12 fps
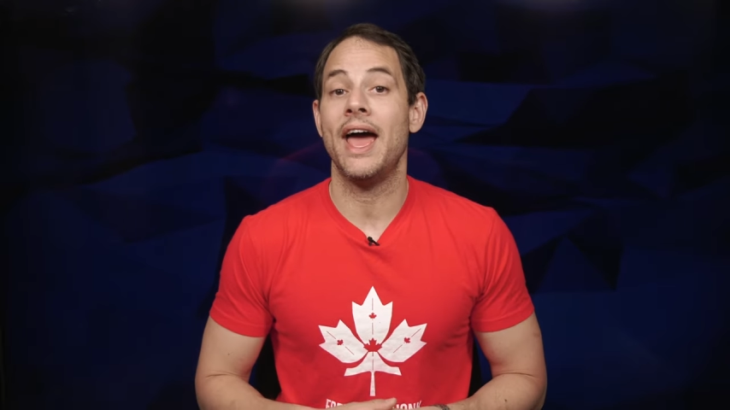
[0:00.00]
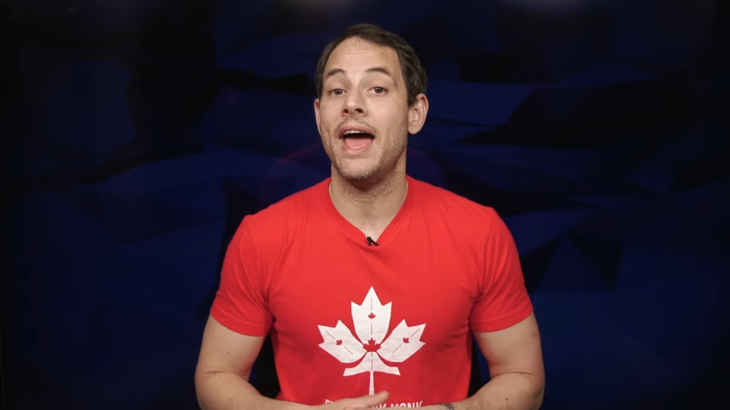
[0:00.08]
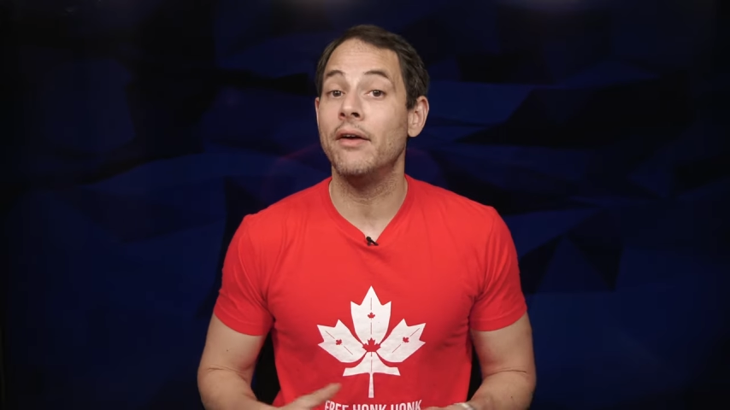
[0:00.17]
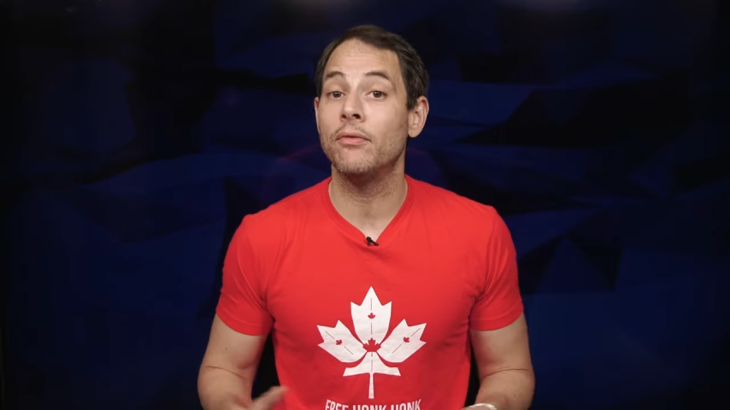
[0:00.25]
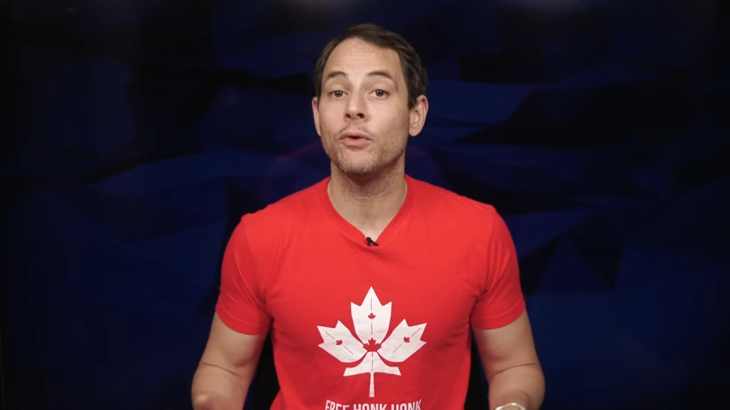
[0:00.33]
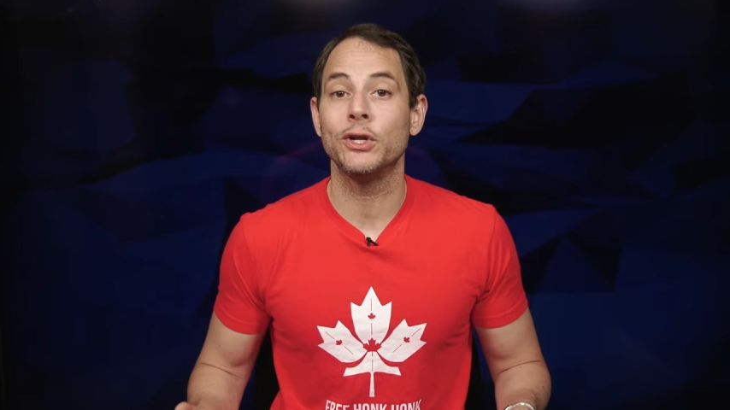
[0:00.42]

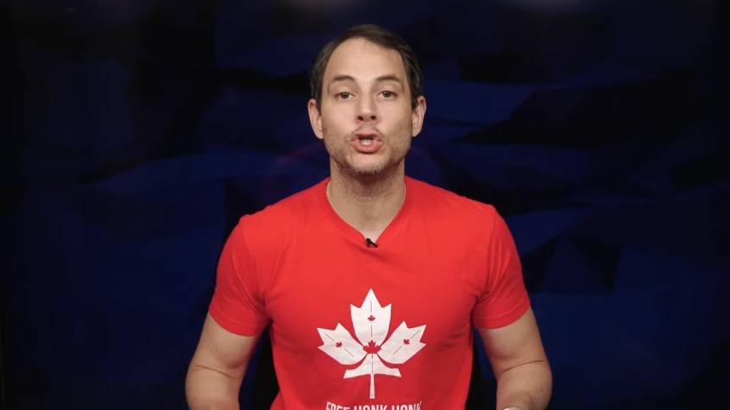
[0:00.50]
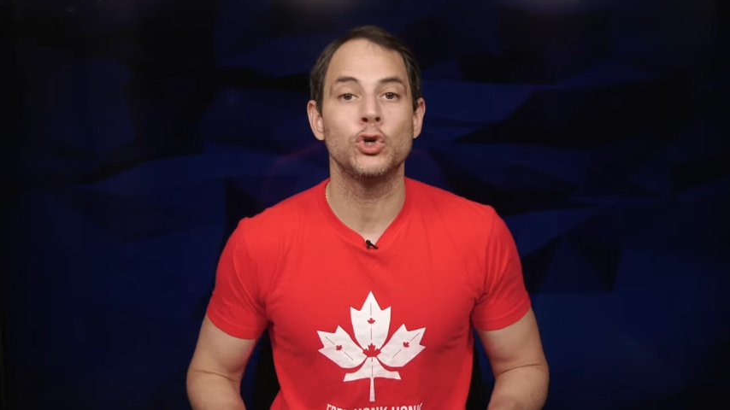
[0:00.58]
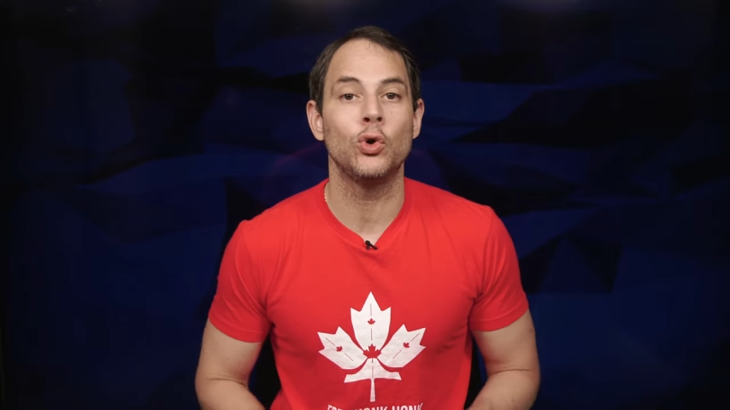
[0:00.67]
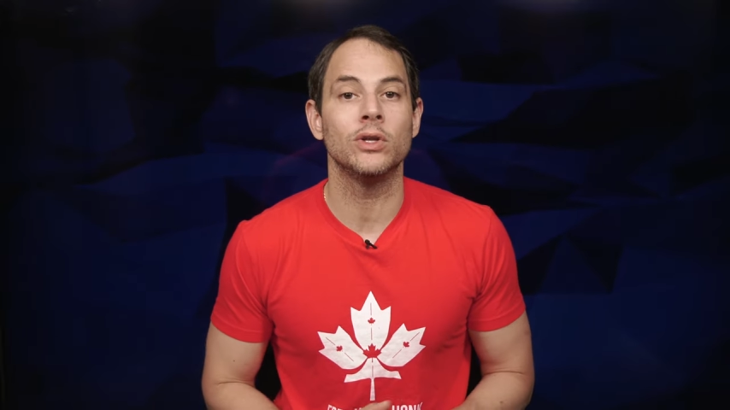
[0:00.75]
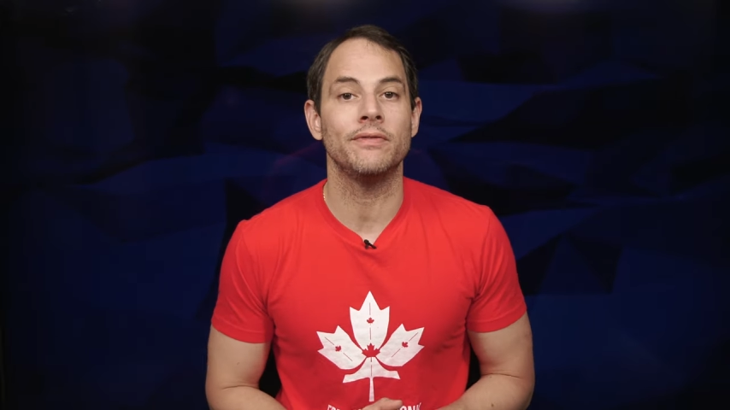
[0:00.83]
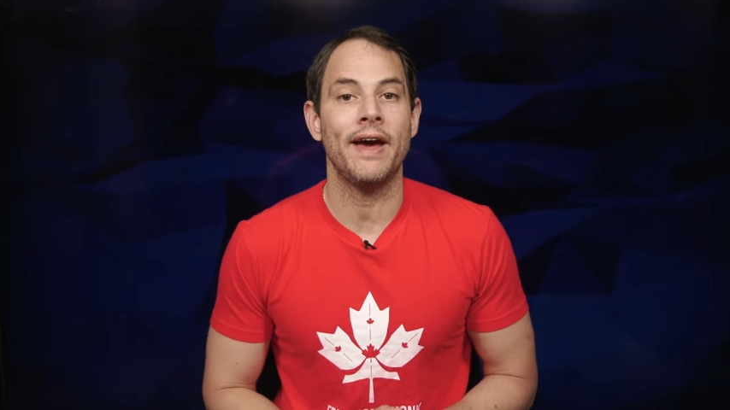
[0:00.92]
every
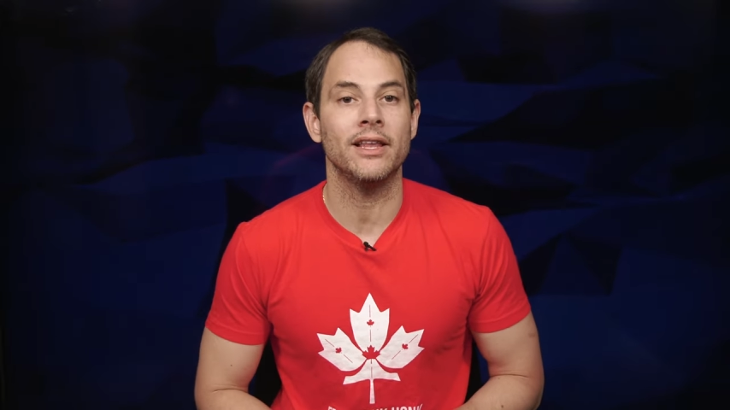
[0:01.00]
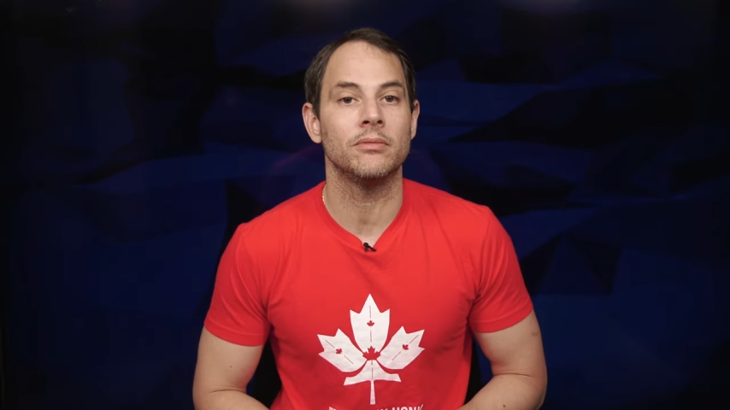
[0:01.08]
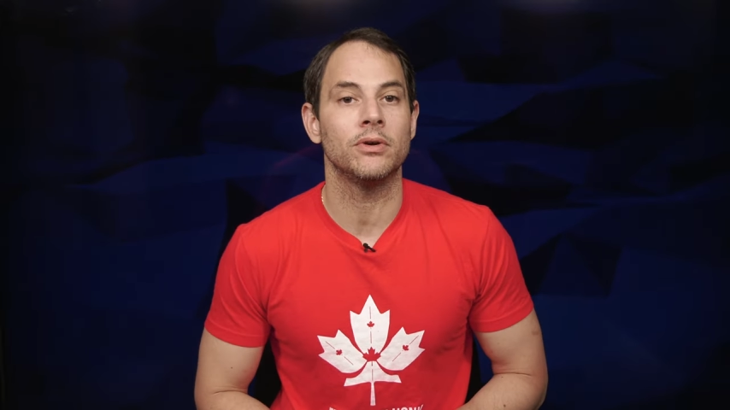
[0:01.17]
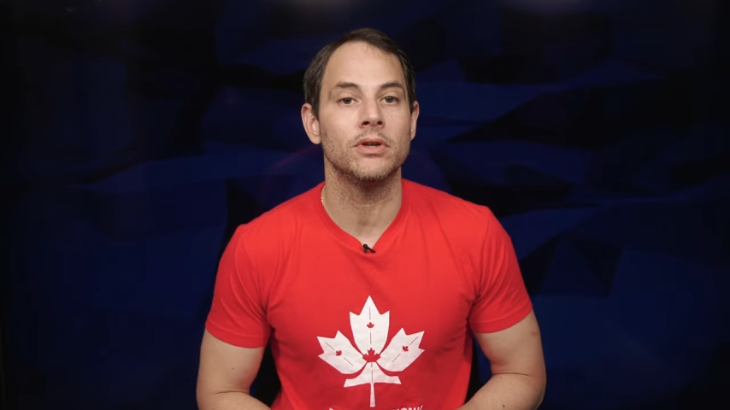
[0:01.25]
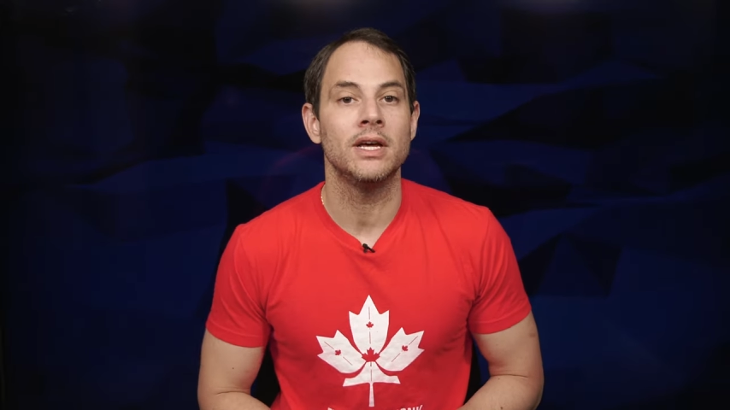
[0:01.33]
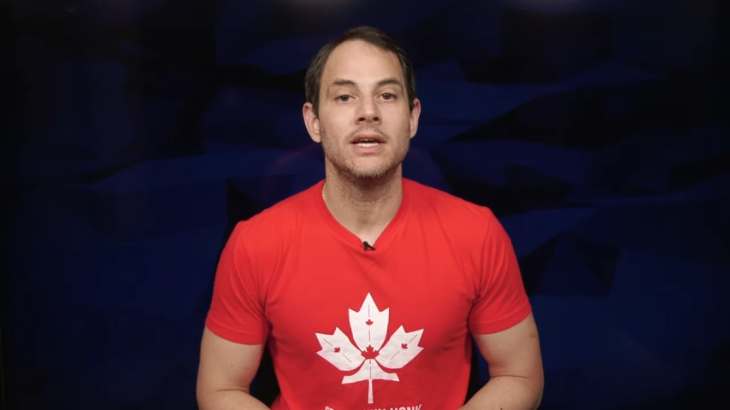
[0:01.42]
tool
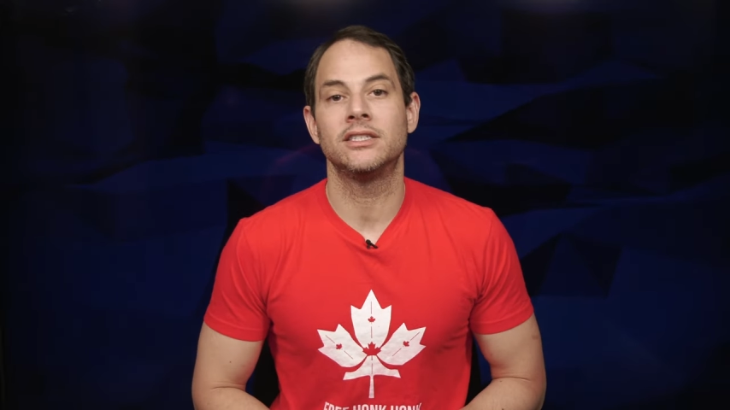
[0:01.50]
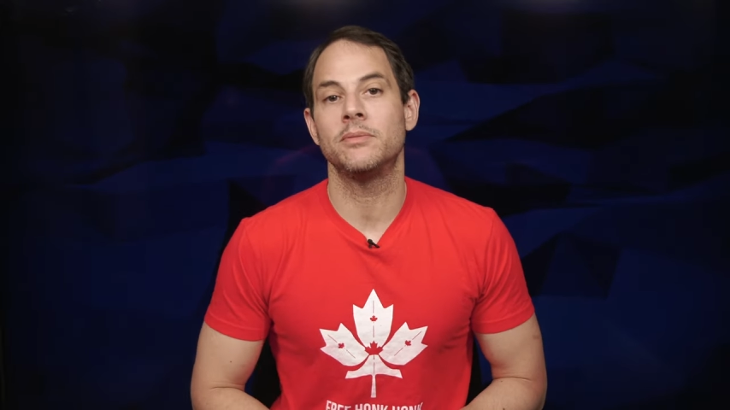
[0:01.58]
available